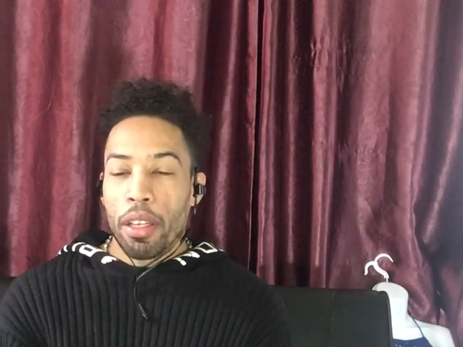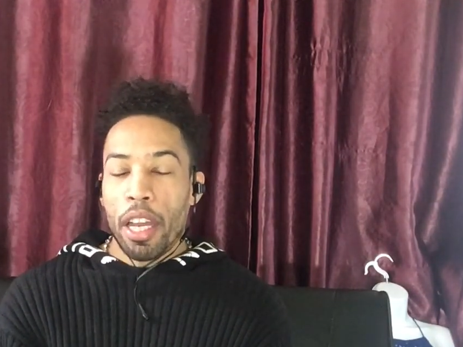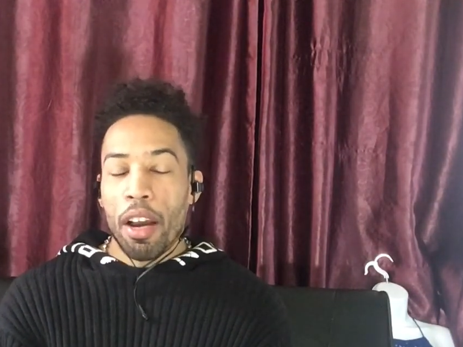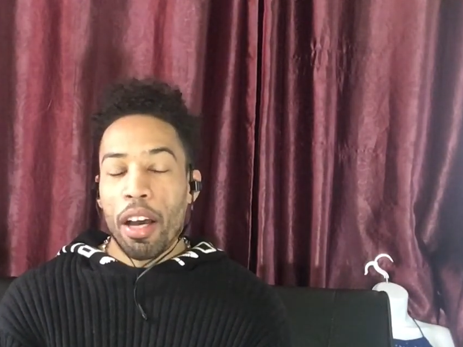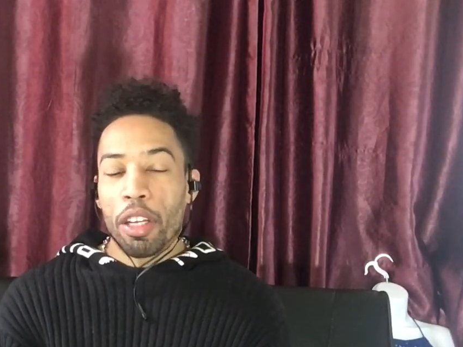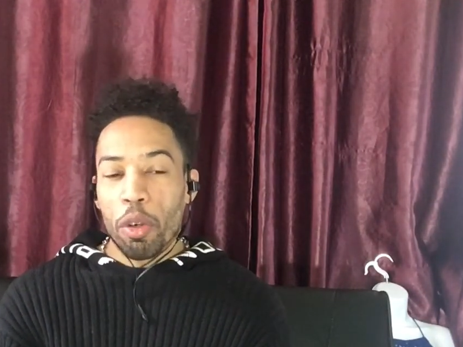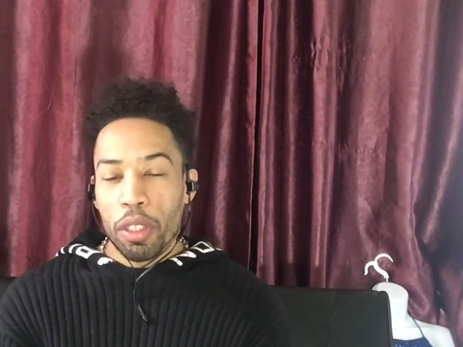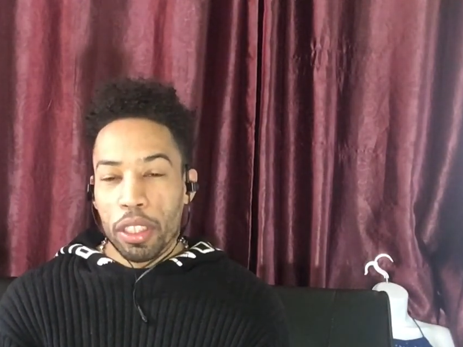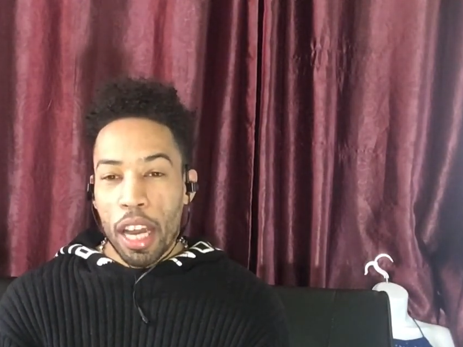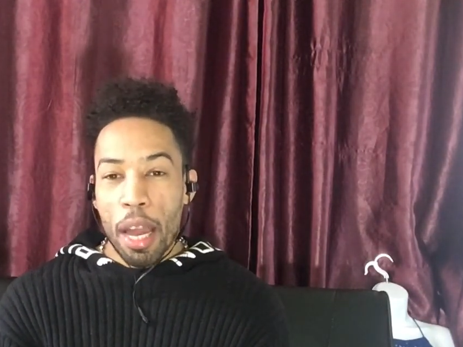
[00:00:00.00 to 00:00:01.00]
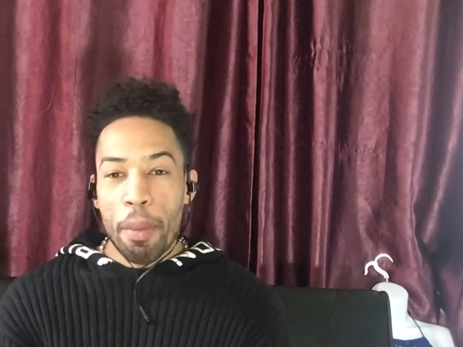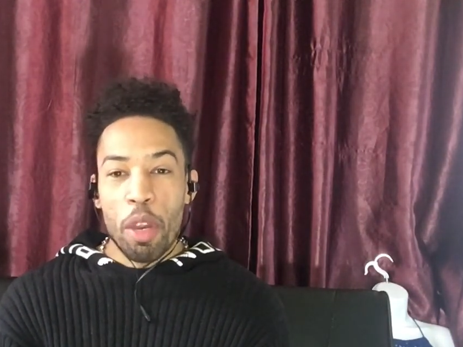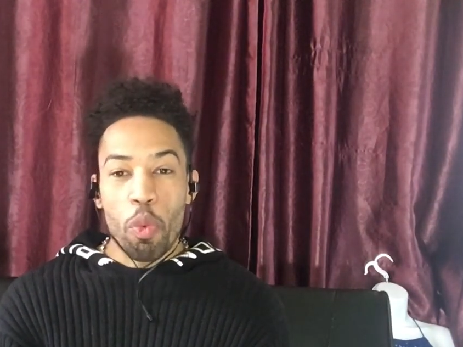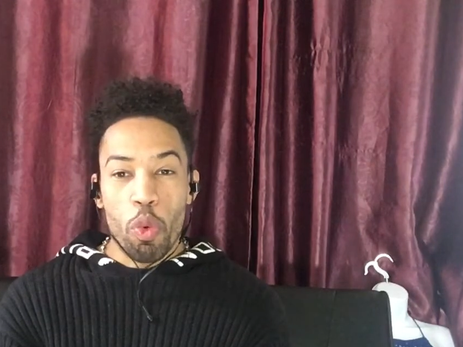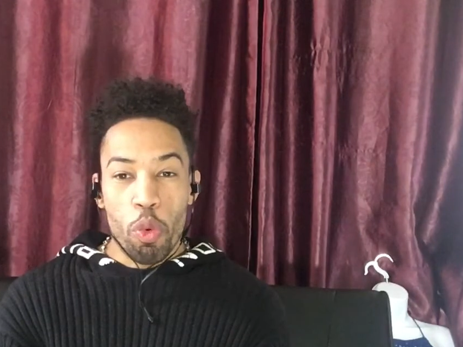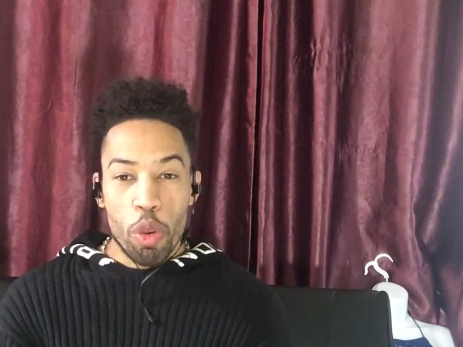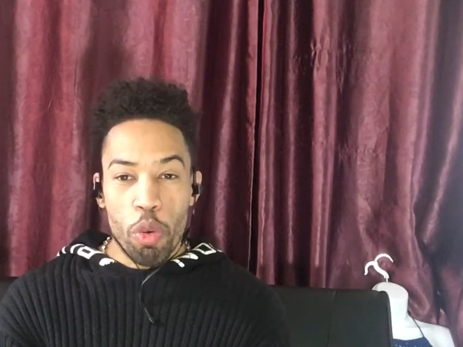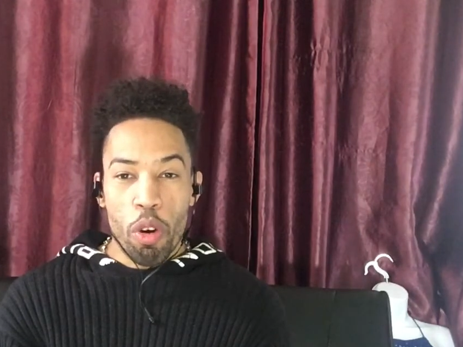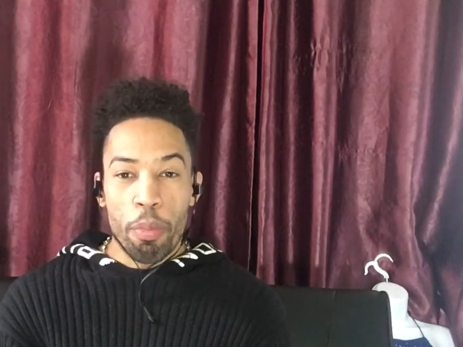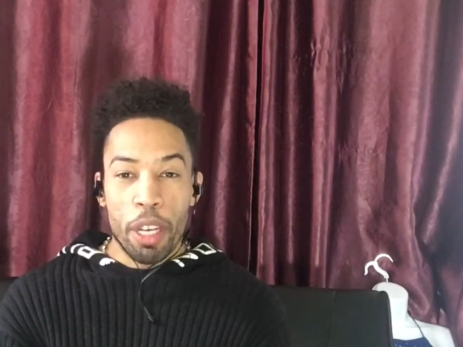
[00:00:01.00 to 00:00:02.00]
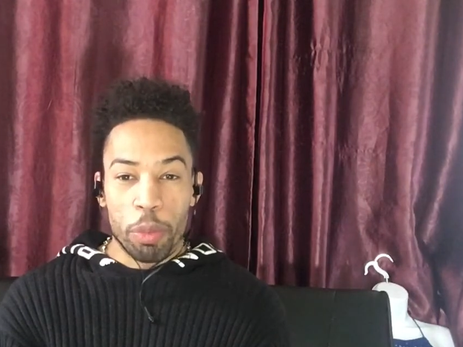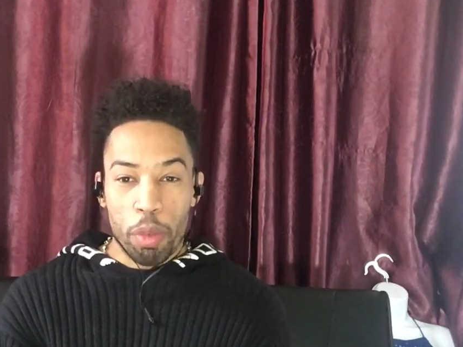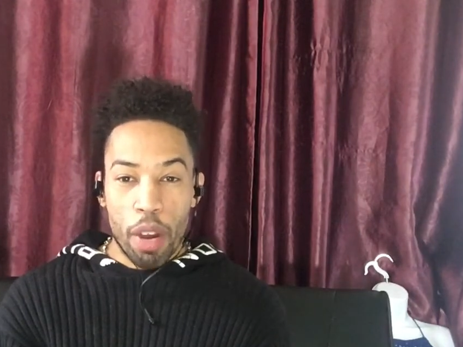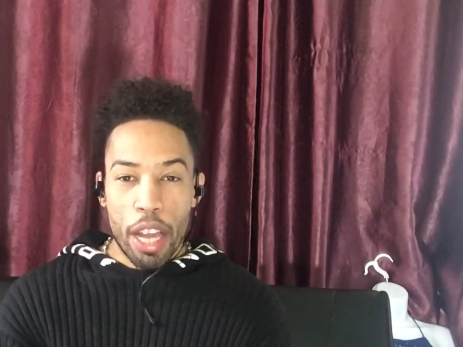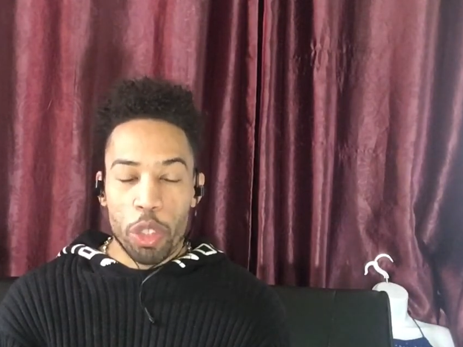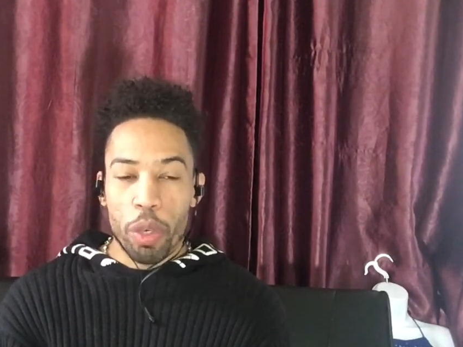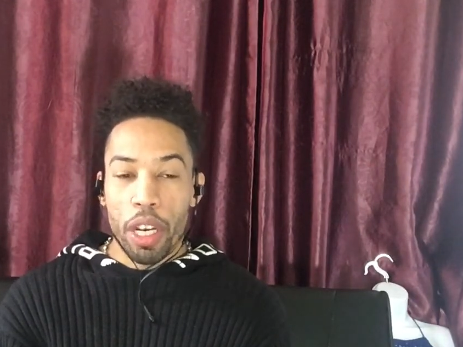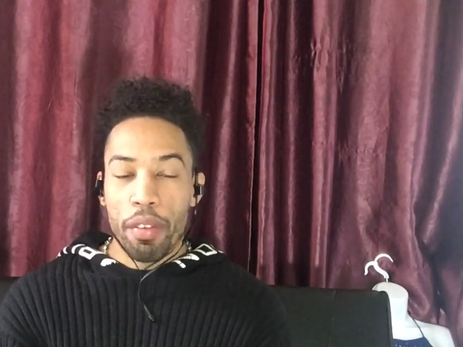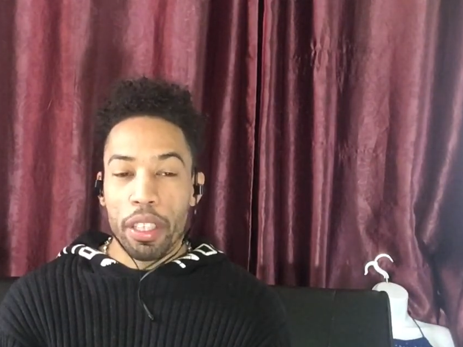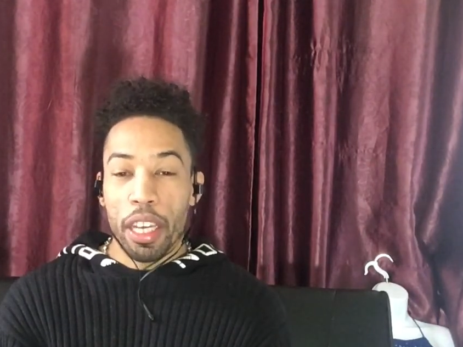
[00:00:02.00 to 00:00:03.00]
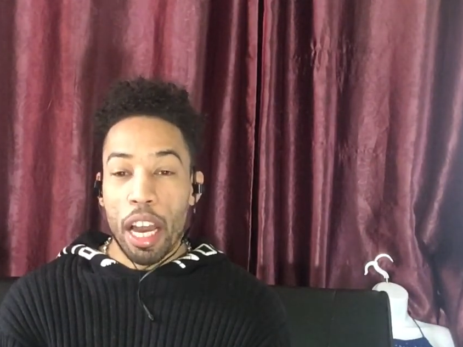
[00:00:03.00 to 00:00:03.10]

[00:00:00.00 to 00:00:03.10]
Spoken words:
Now, I know this guy may woo you or mesmerize you and everything.